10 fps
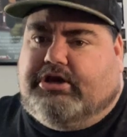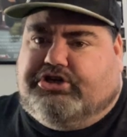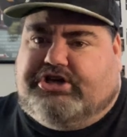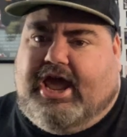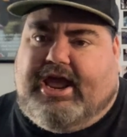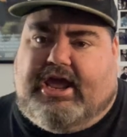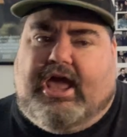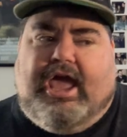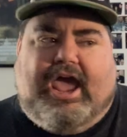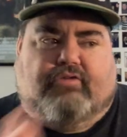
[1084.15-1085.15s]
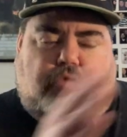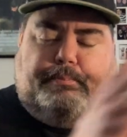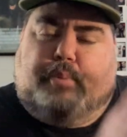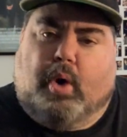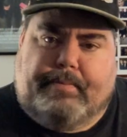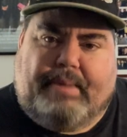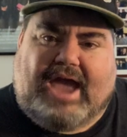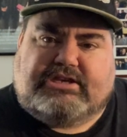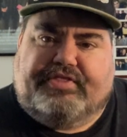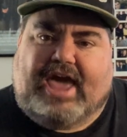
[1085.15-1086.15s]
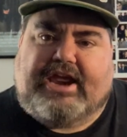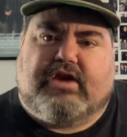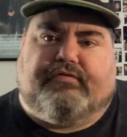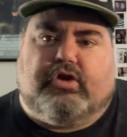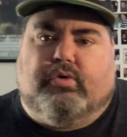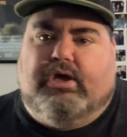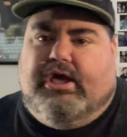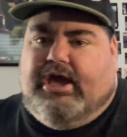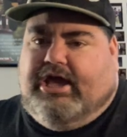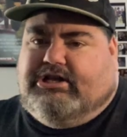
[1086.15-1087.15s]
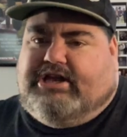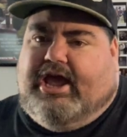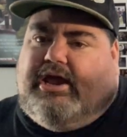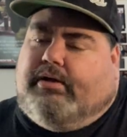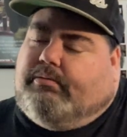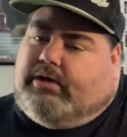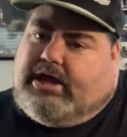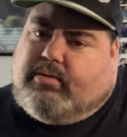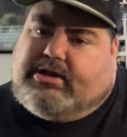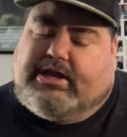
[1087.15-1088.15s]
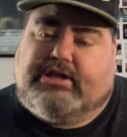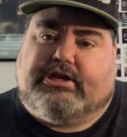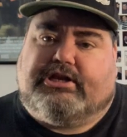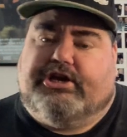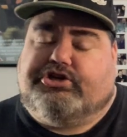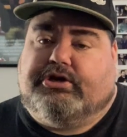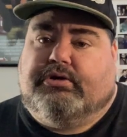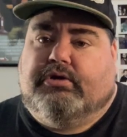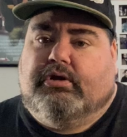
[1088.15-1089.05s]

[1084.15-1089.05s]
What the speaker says: can say and point back to that interview and say, it was his decision.